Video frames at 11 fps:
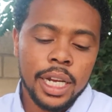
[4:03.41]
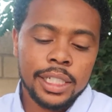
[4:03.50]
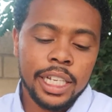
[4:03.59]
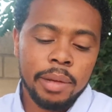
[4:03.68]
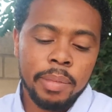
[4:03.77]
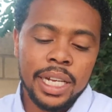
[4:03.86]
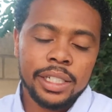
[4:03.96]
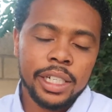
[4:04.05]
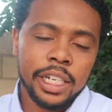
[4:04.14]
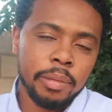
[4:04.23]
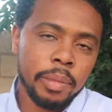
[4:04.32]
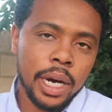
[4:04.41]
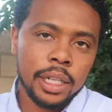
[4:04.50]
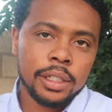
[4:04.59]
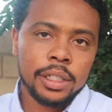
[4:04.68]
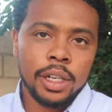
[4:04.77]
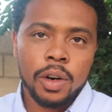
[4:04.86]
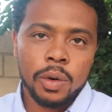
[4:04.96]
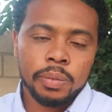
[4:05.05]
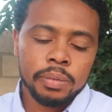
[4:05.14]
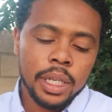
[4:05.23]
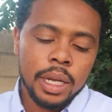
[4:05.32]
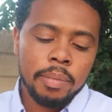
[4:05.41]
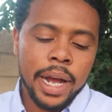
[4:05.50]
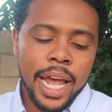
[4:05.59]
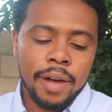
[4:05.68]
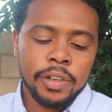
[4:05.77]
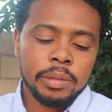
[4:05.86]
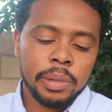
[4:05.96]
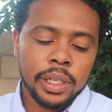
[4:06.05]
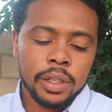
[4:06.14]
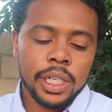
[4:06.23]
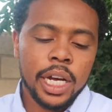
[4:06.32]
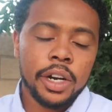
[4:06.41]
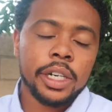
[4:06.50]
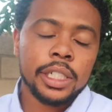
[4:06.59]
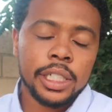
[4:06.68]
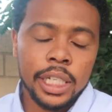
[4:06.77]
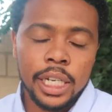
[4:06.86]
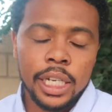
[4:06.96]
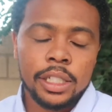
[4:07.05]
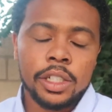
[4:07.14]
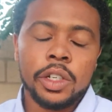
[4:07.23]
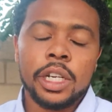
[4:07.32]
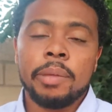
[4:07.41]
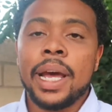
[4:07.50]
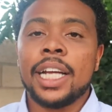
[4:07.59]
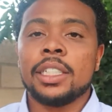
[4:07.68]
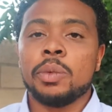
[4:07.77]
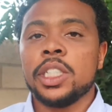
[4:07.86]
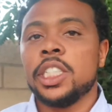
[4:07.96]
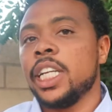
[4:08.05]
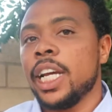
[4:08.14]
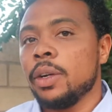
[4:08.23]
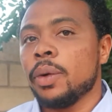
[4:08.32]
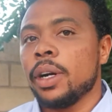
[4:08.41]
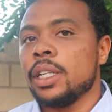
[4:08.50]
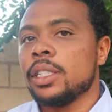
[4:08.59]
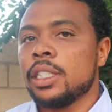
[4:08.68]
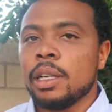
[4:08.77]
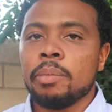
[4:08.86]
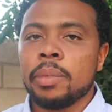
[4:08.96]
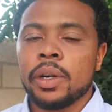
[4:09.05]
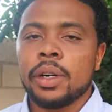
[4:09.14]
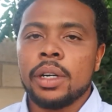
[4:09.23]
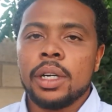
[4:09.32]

Like I said, May is a good month, so my average bill is $110. So you can imagine what January, December,